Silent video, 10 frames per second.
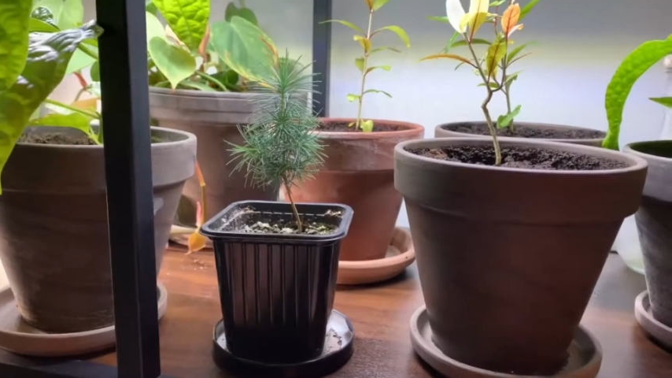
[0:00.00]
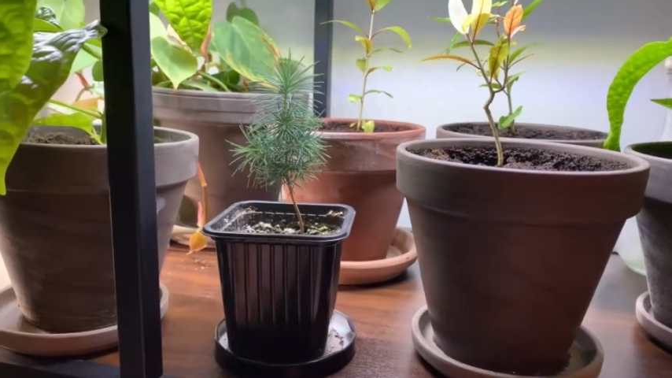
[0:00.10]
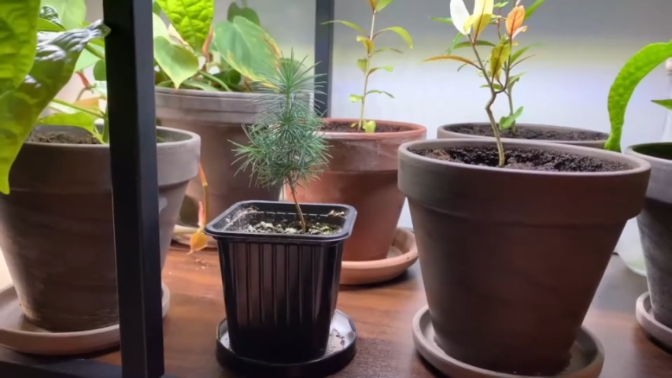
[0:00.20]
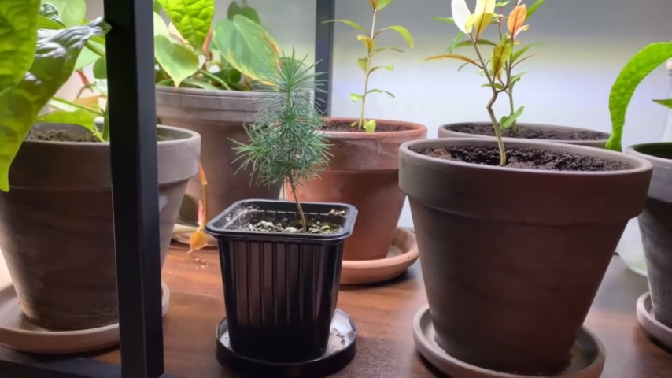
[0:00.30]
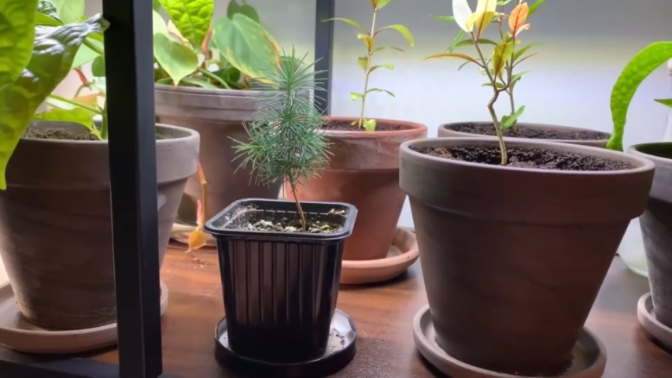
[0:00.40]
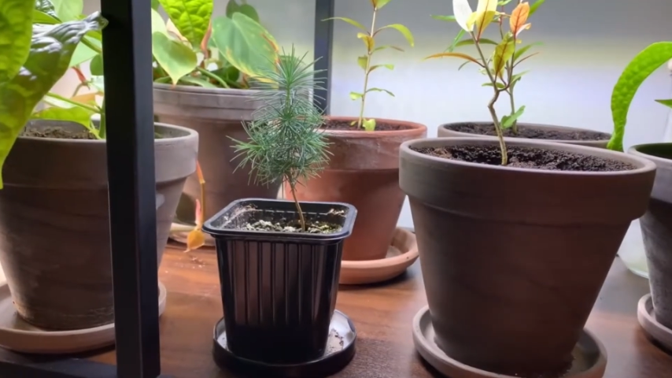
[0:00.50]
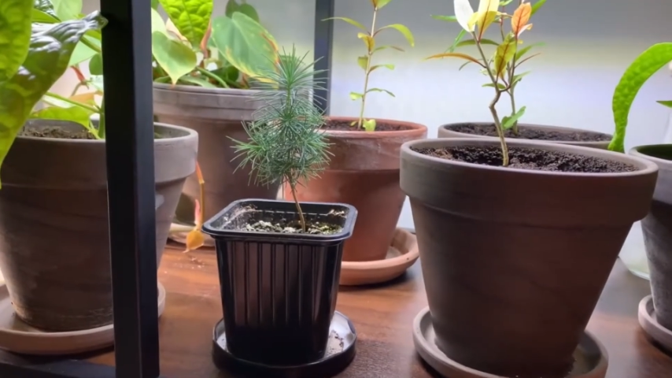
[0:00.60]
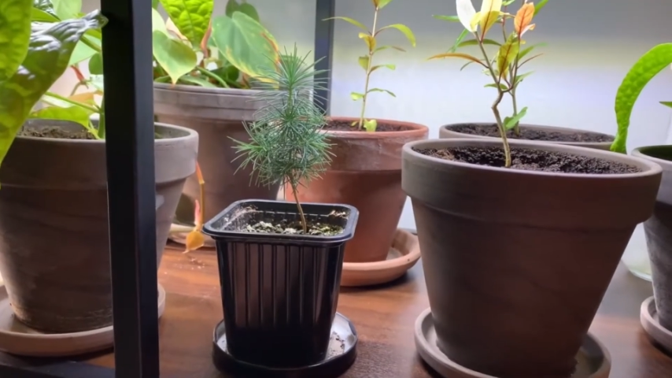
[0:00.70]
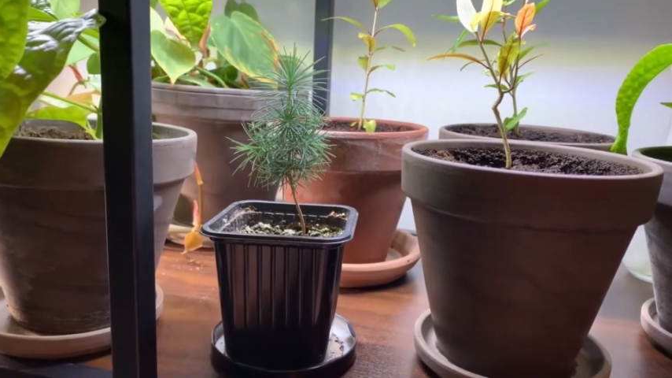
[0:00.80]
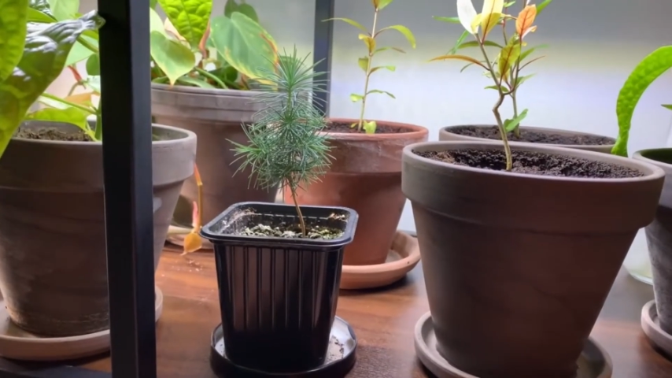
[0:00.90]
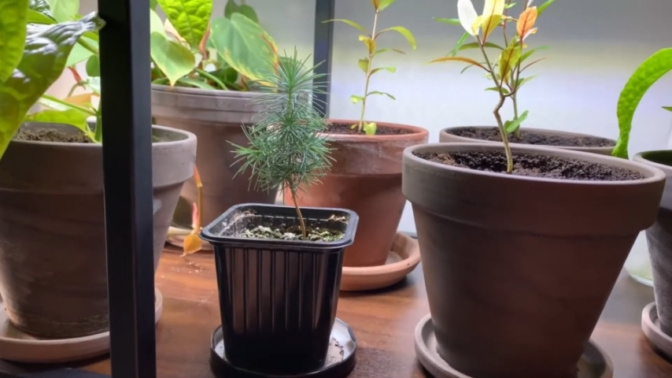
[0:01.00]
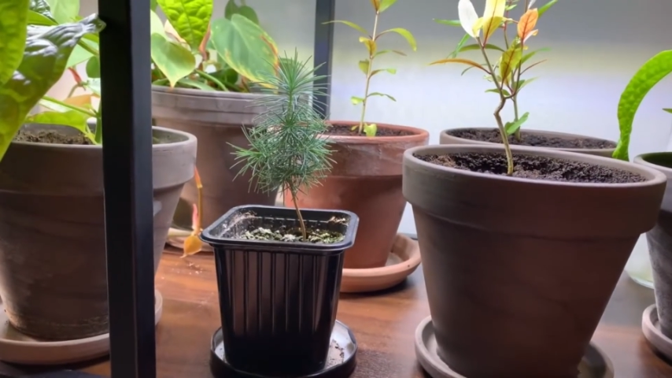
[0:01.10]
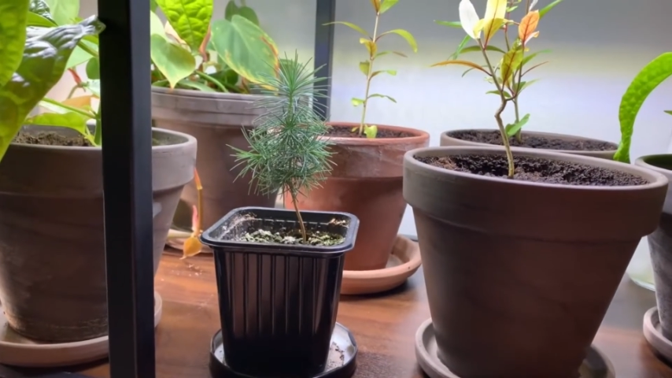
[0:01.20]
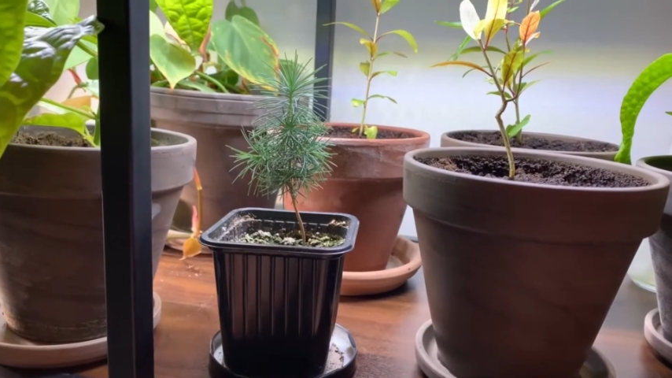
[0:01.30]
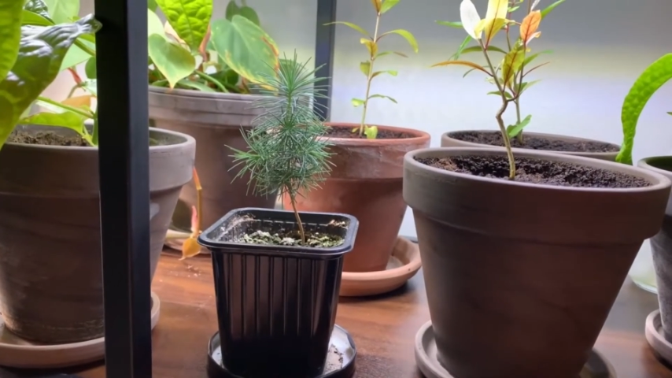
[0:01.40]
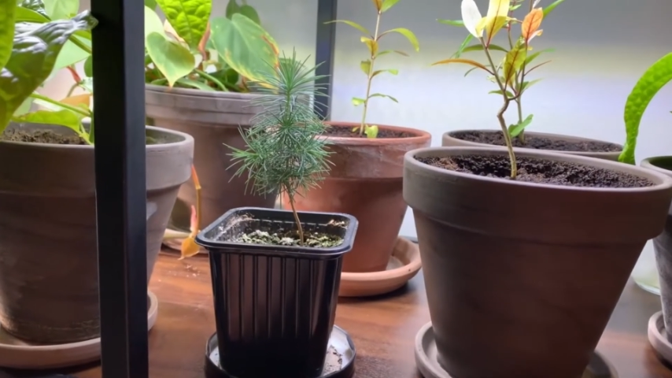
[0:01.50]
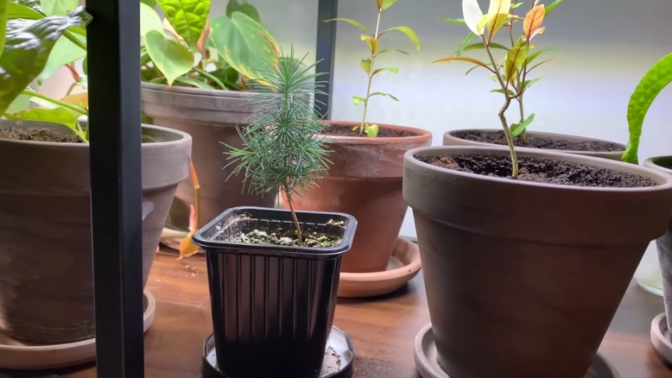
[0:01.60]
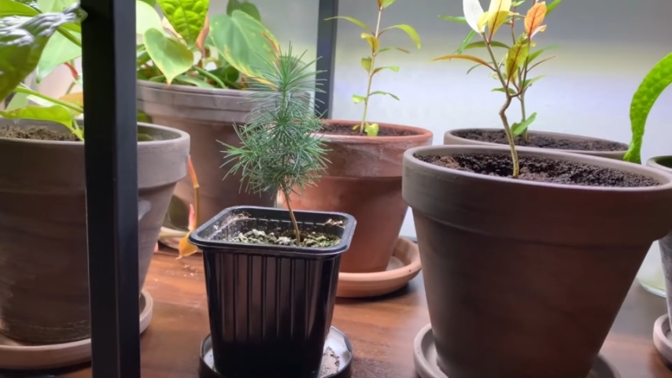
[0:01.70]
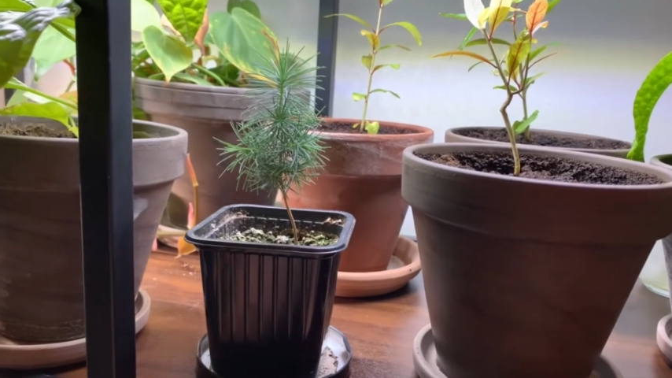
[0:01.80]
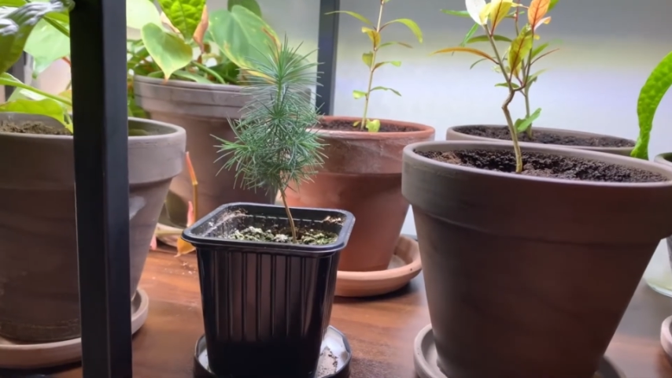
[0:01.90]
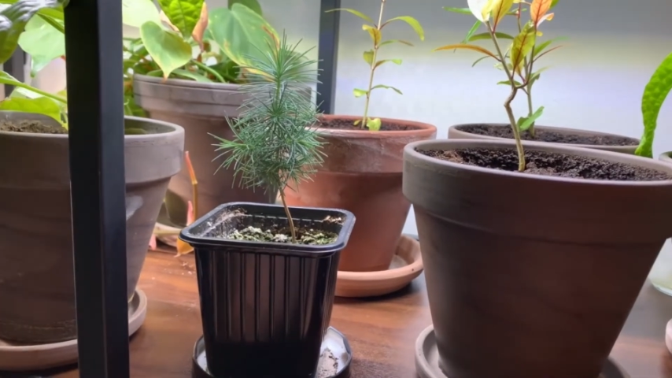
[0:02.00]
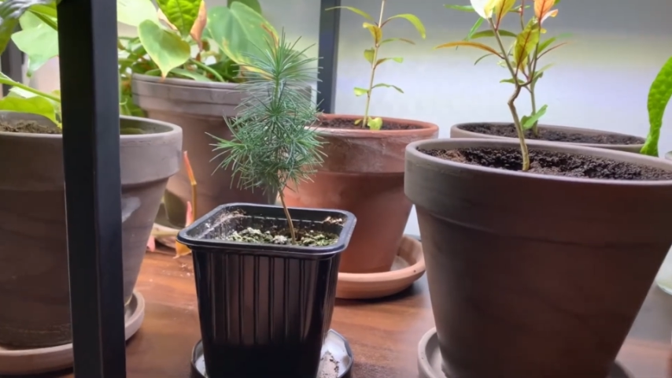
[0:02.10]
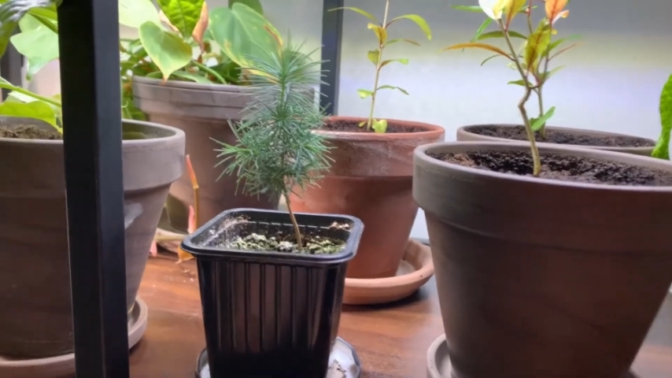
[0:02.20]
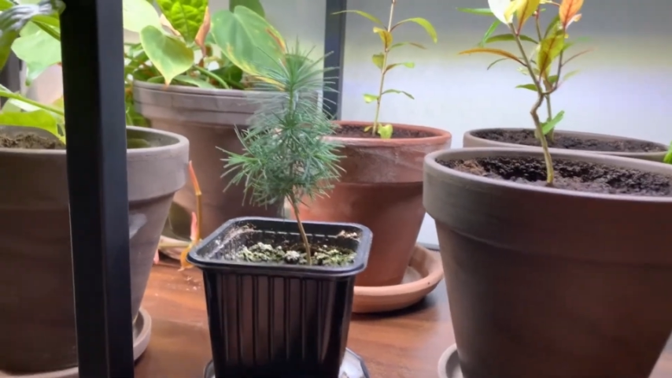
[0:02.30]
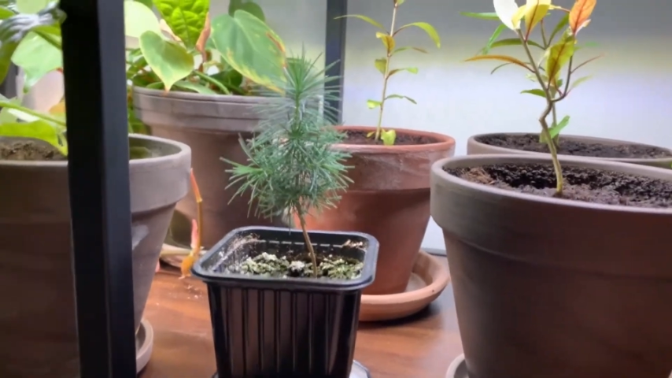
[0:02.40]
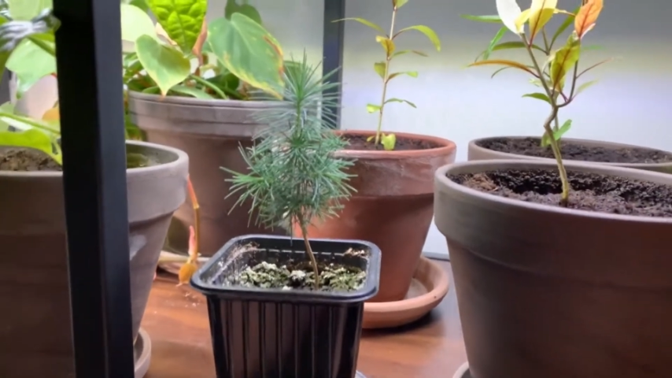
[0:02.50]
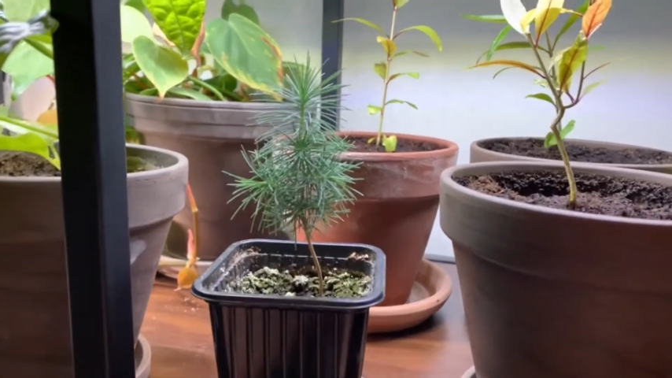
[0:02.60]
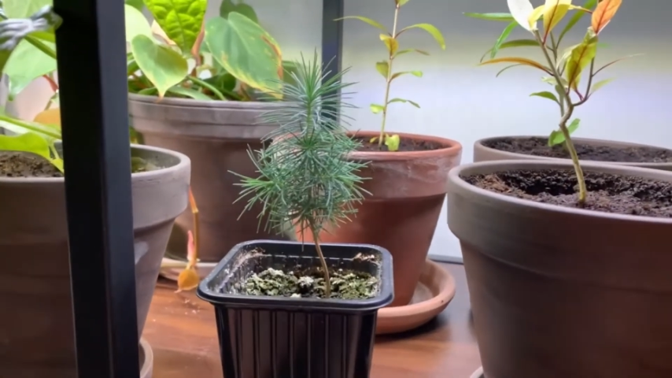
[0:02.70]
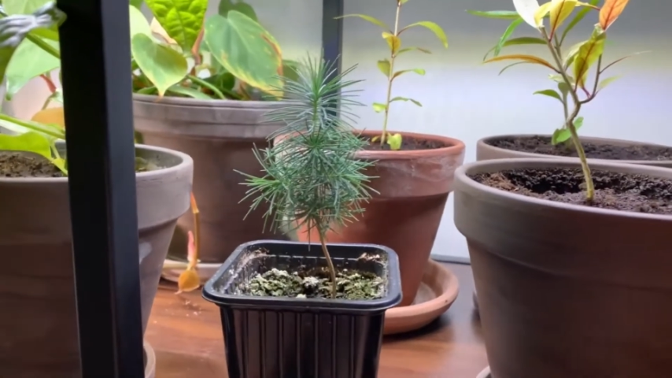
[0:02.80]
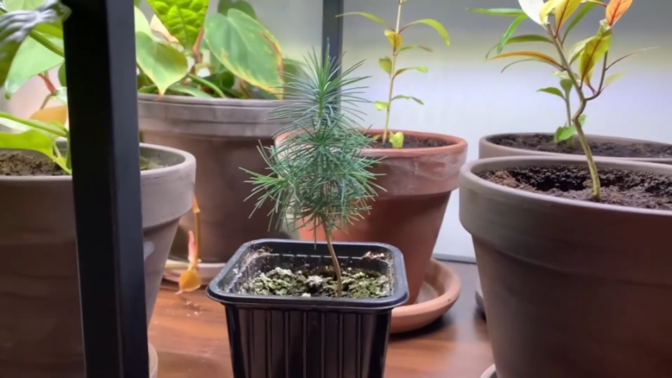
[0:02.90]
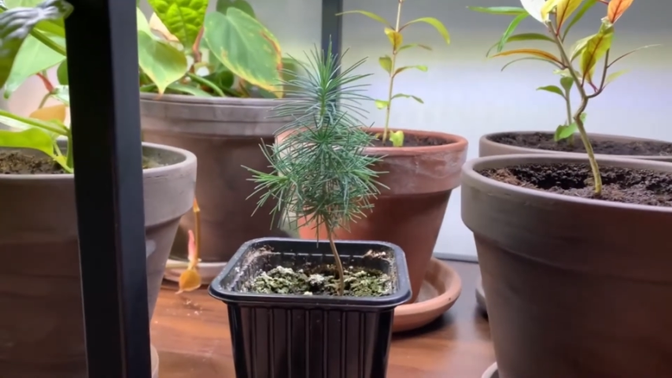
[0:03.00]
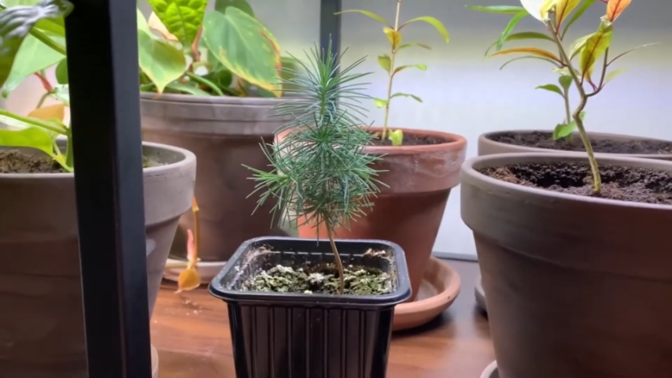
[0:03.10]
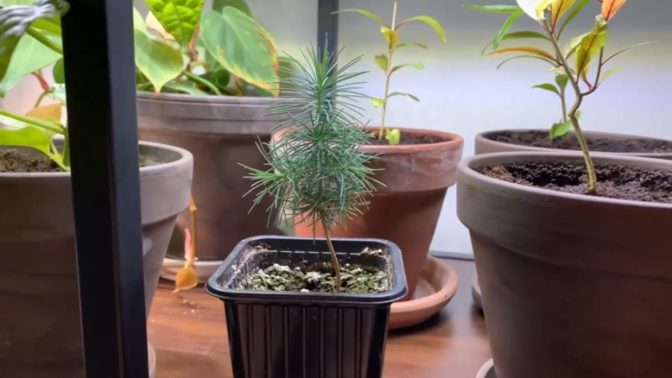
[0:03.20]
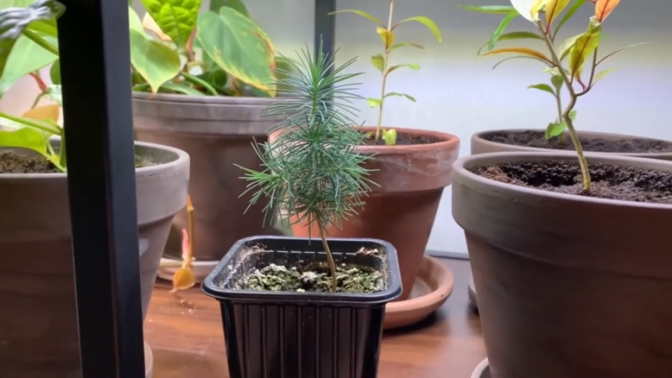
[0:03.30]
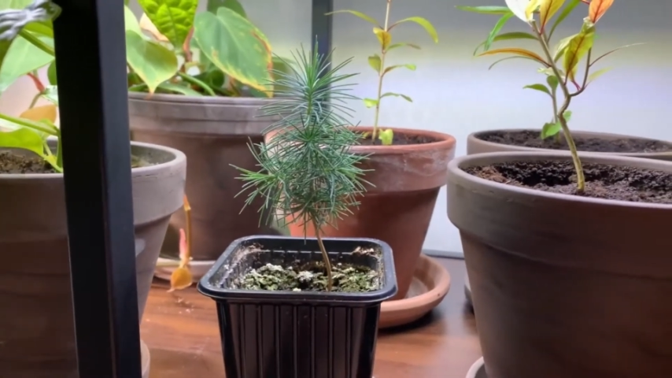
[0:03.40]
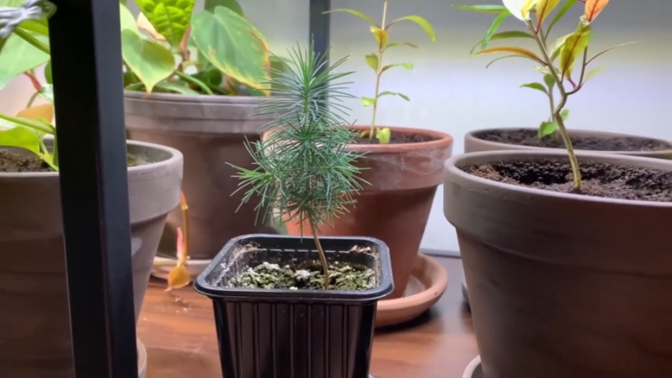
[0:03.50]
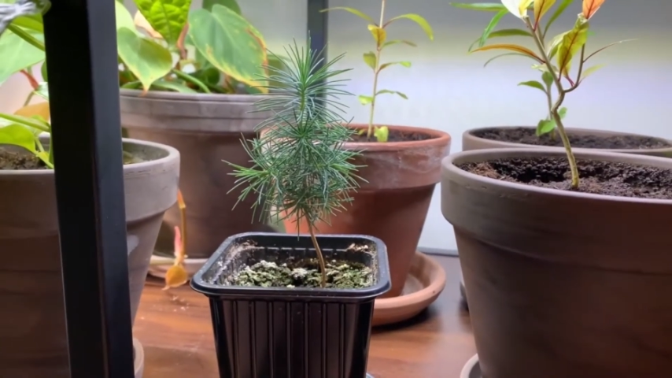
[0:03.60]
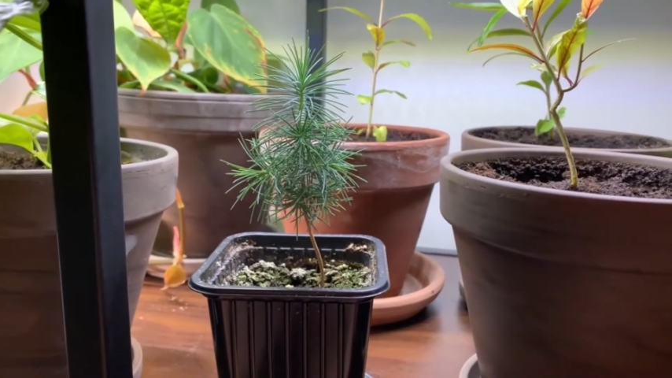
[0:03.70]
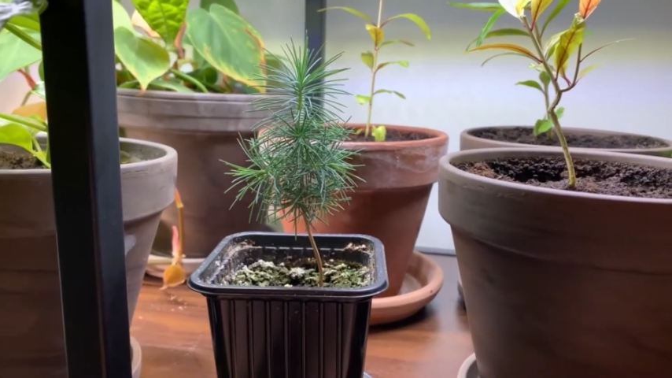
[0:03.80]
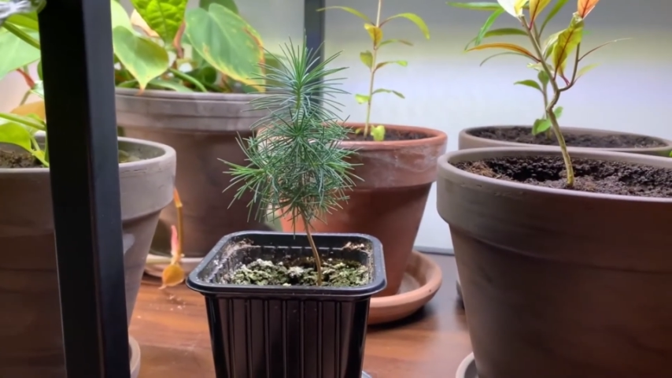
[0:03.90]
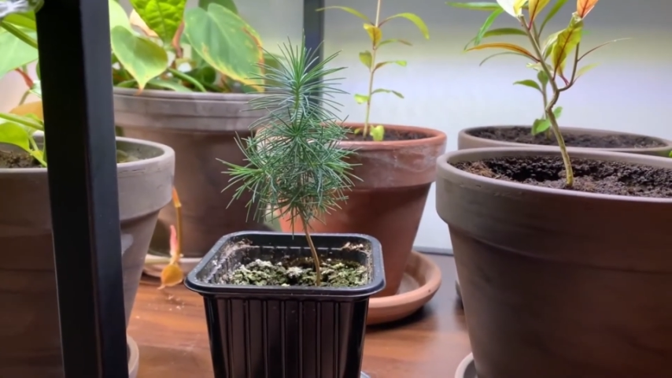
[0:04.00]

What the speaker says: (no speaker visible)